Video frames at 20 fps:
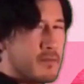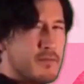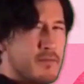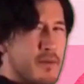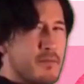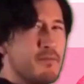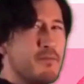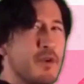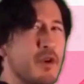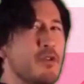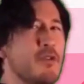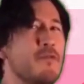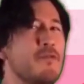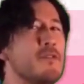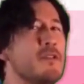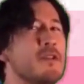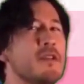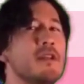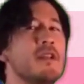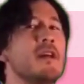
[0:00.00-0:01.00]
But
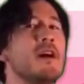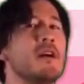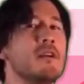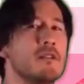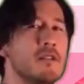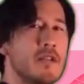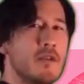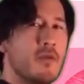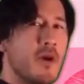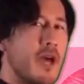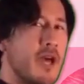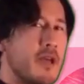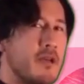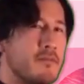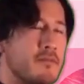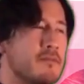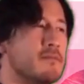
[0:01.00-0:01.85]
beautiful in an ugly way.